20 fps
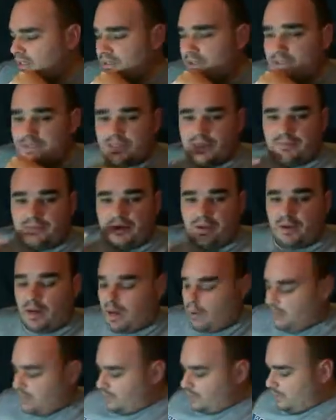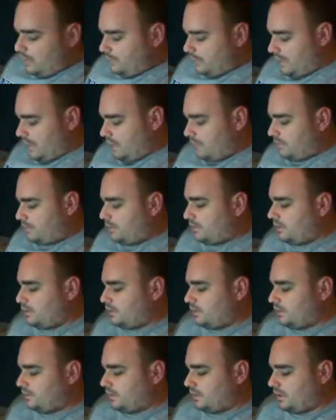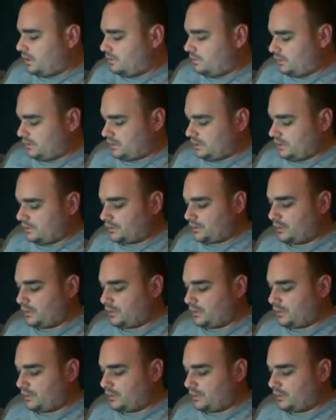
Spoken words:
to see if it'll help with the webcam, but we'll see.